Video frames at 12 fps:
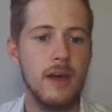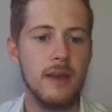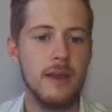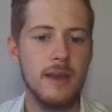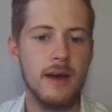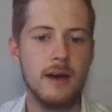
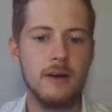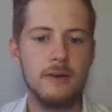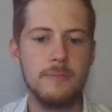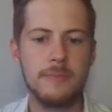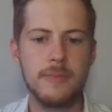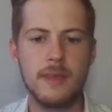
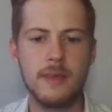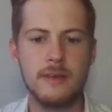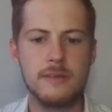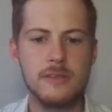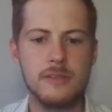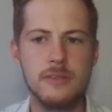Now,
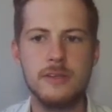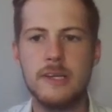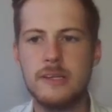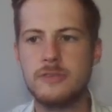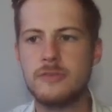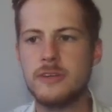just to
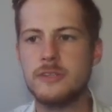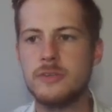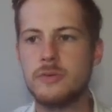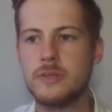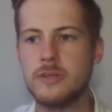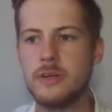illustrate to you
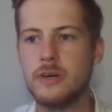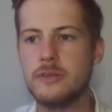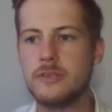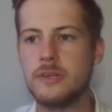what the nodes